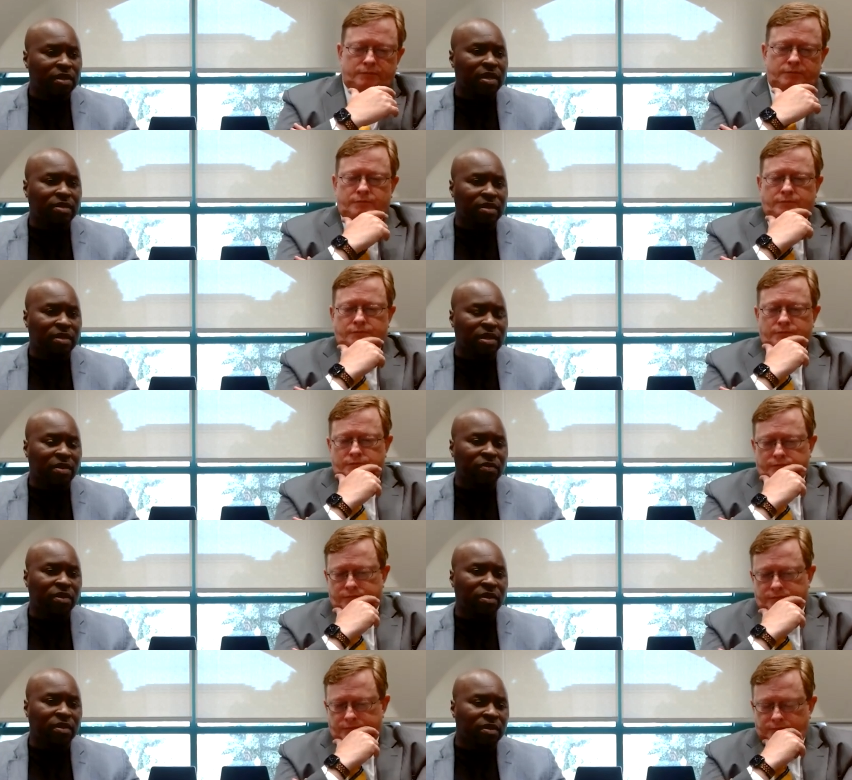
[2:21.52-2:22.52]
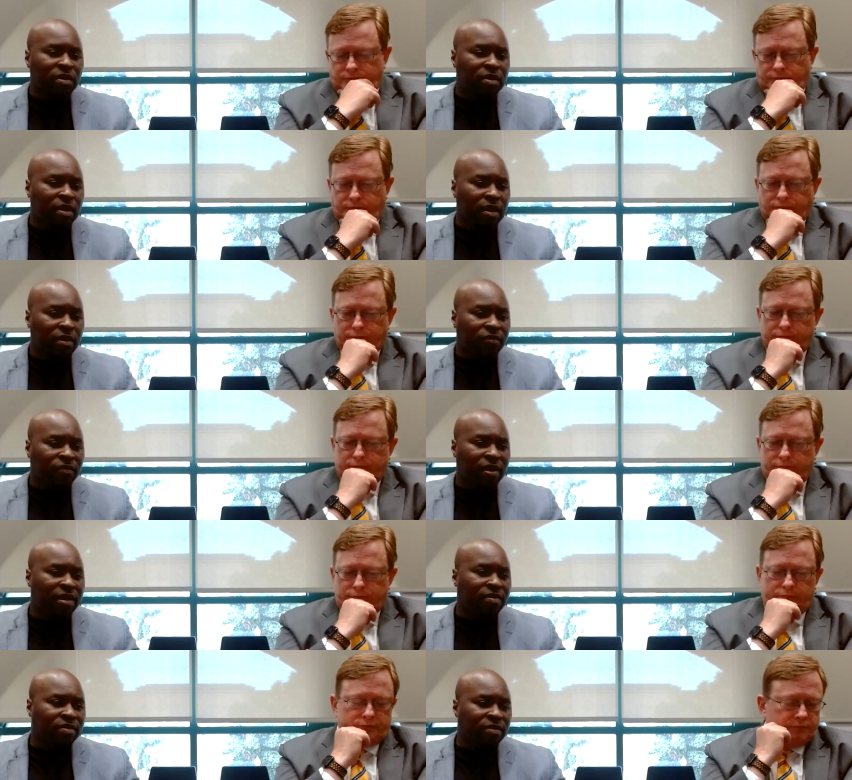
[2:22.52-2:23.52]
Speaker 1: IT in every uh,
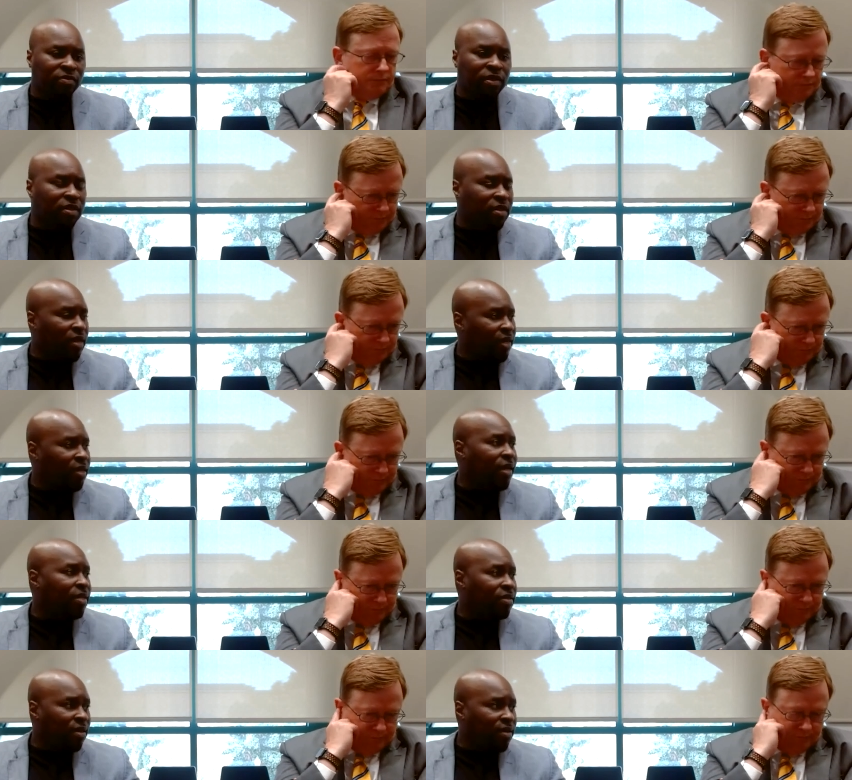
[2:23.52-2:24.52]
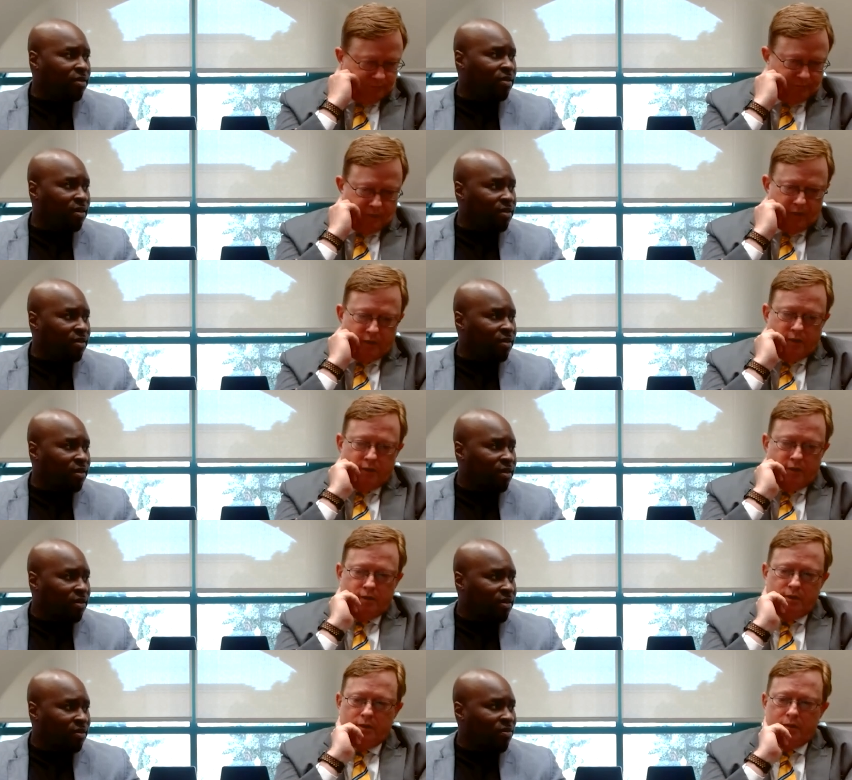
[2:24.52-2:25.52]
facet and region that I can touch. And
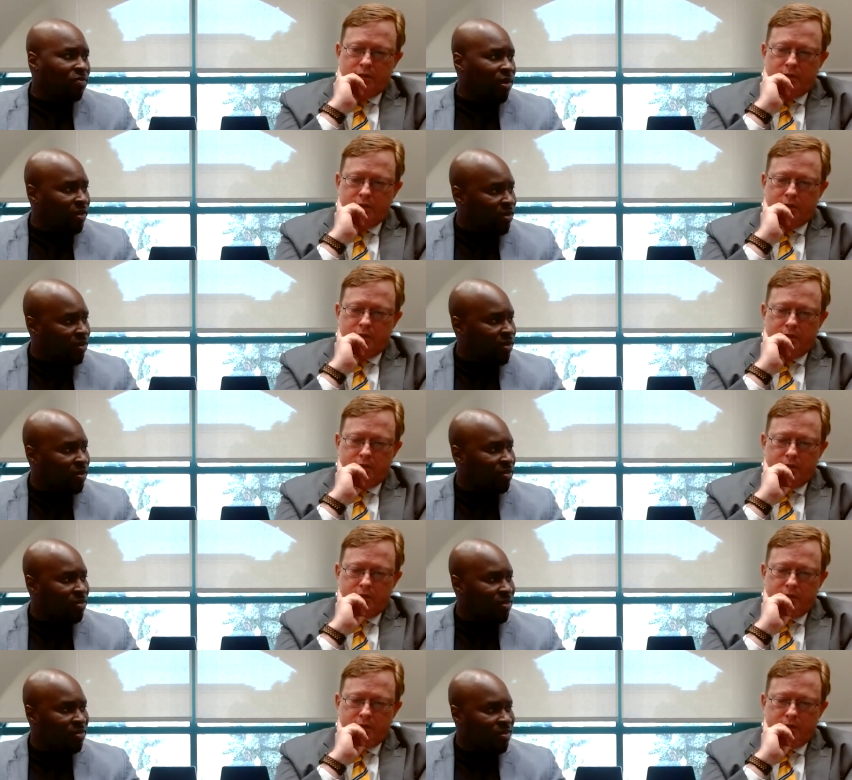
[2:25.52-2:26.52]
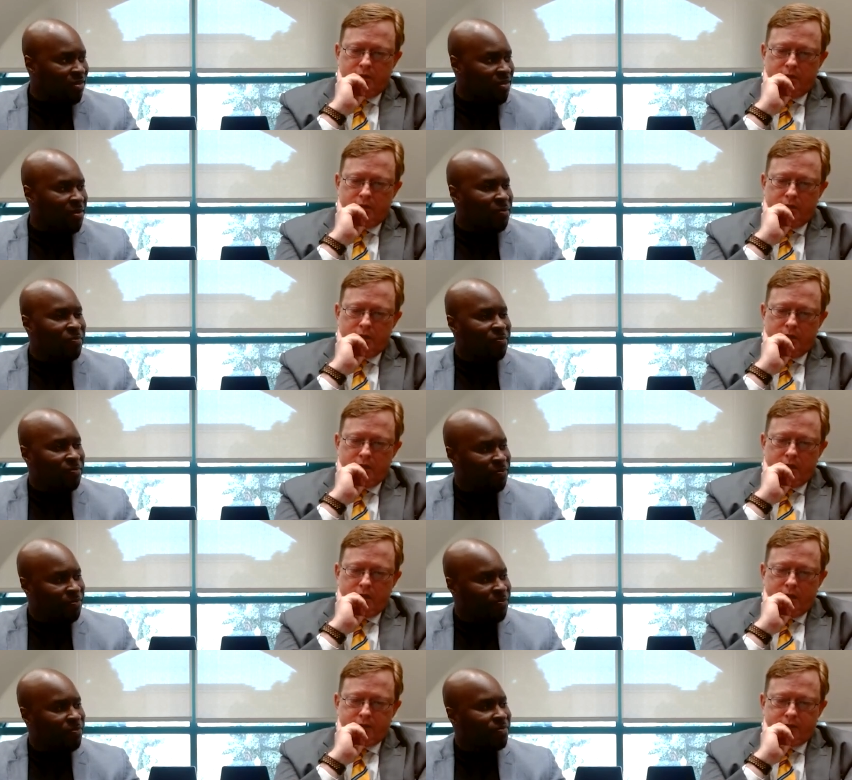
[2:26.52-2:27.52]
sitting right here at TSA.
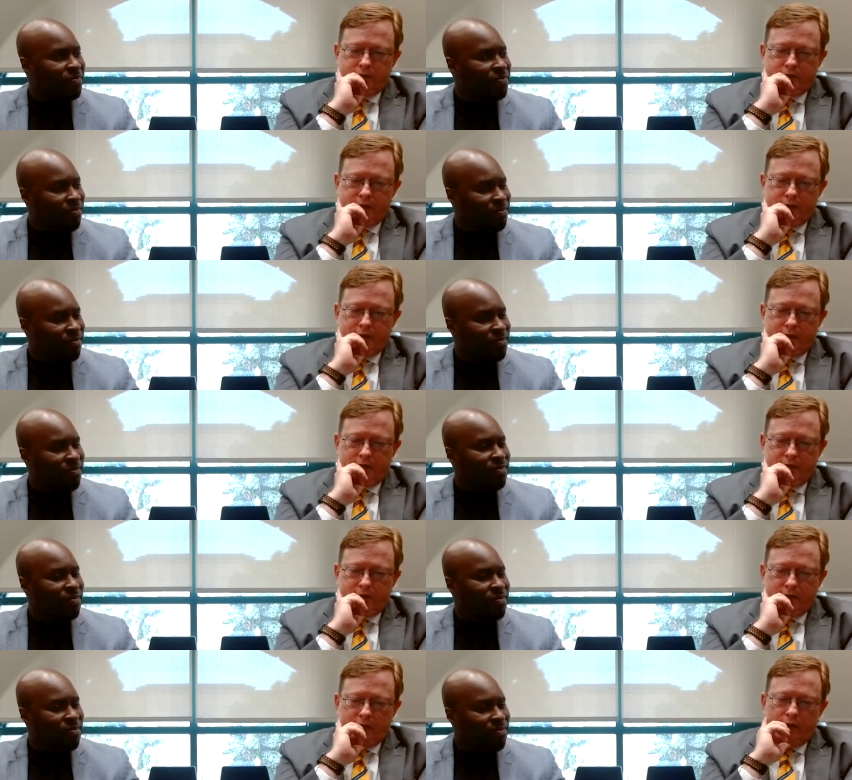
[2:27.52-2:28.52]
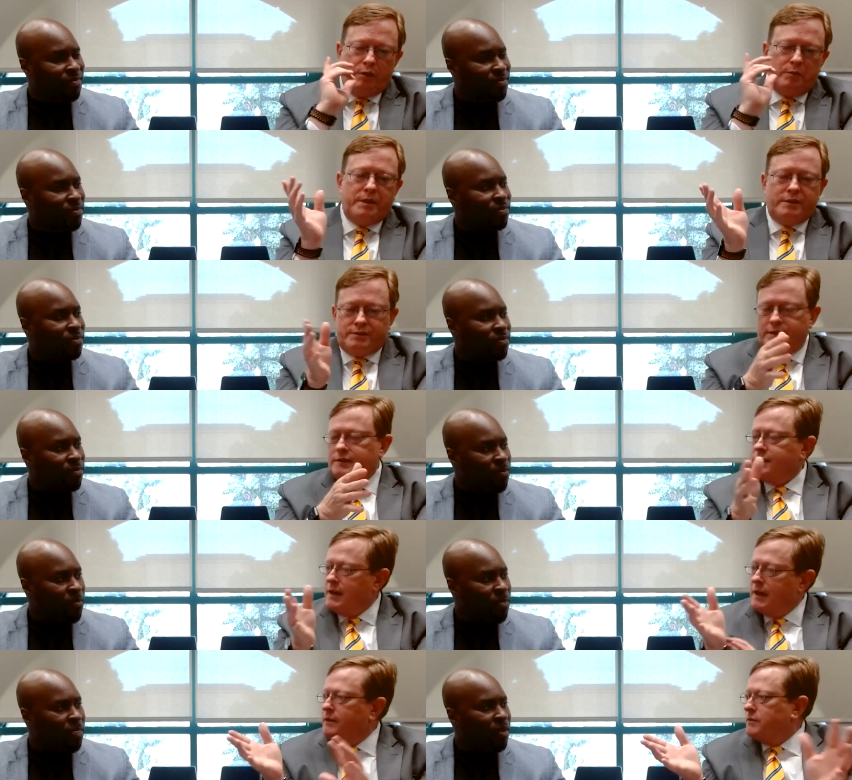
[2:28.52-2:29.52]
Speaker 2: Interesting. Uh, a little bit of
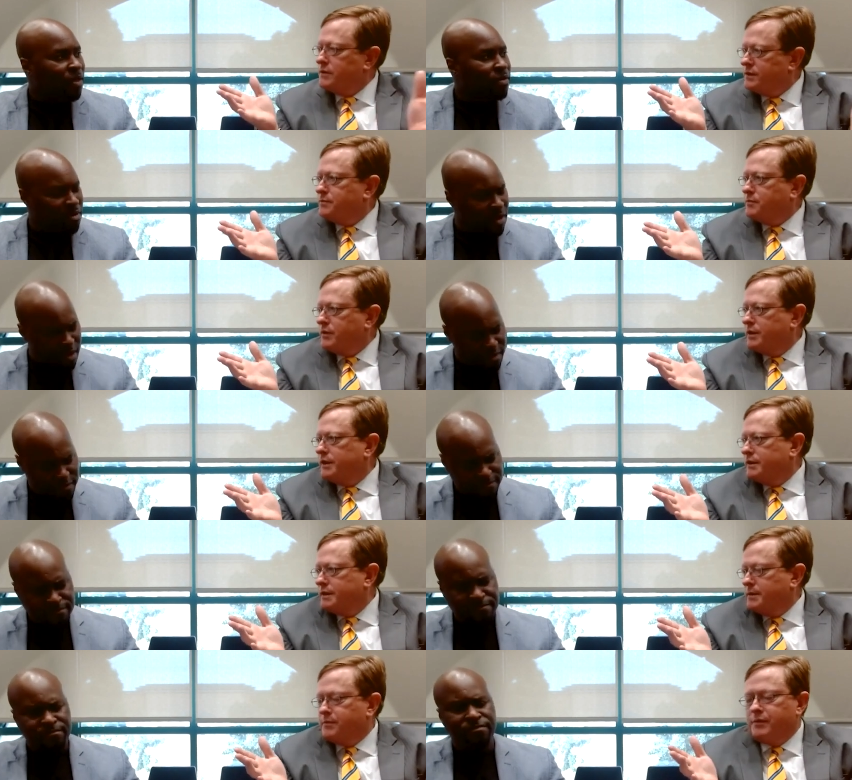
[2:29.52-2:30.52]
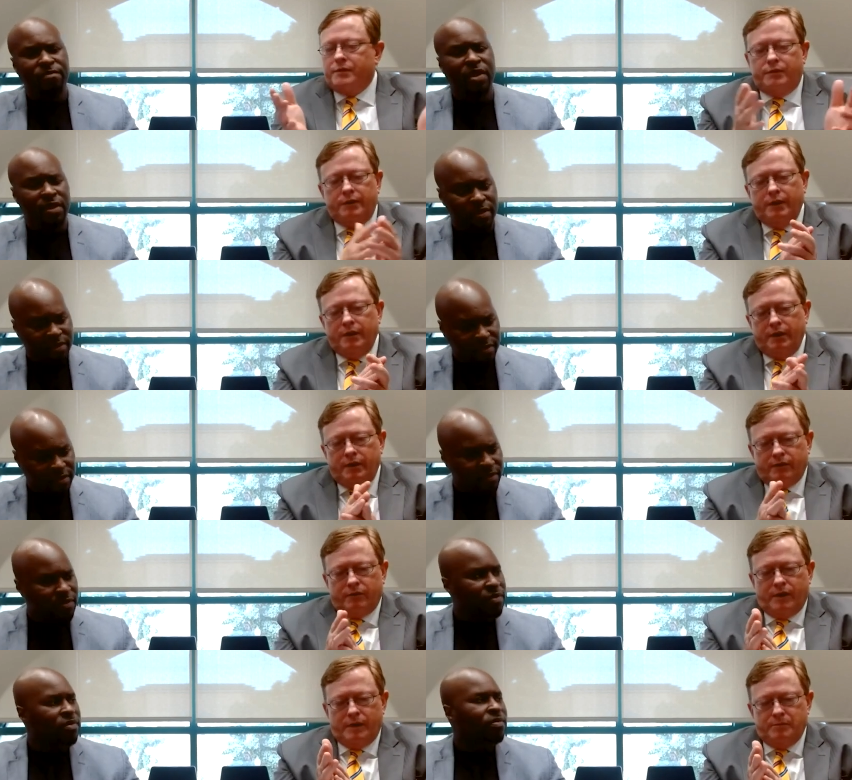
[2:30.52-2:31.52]
zigzag, which is yeah. pretty typical
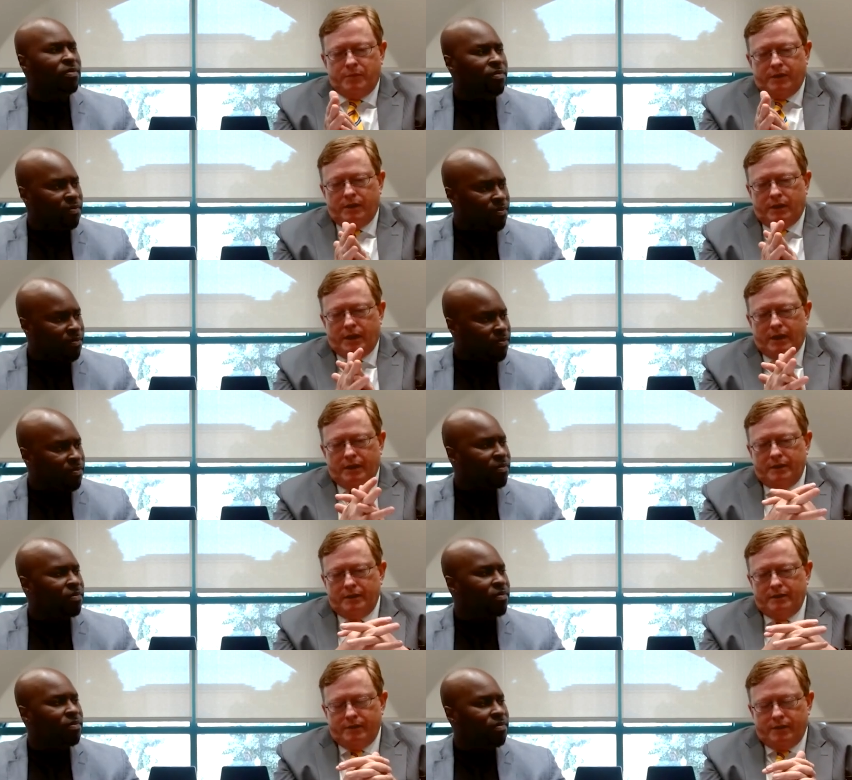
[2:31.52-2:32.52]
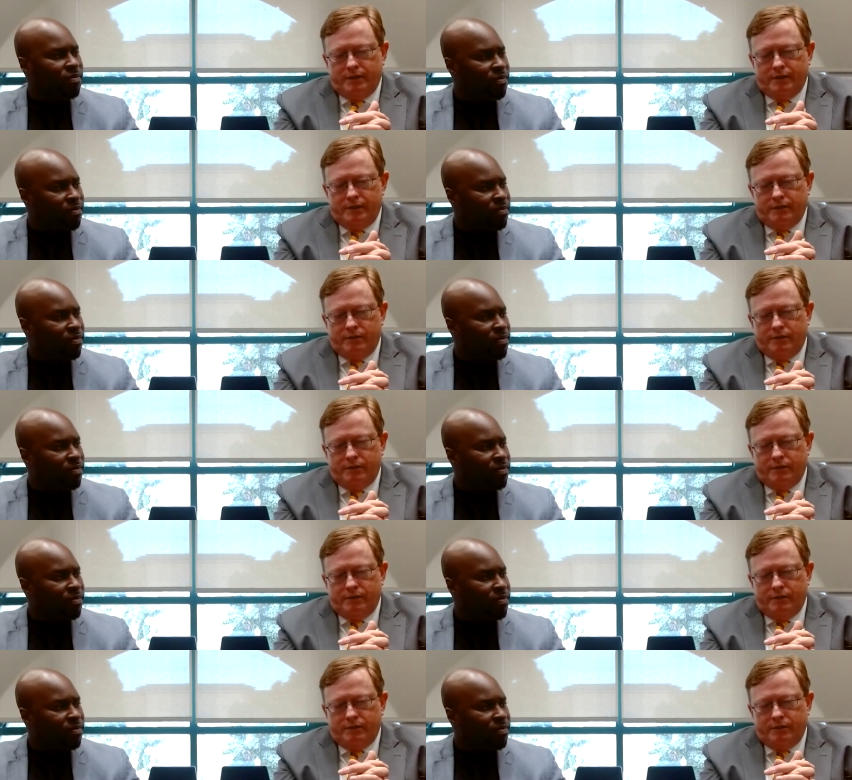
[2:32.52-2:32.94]
right? But a lot of uh,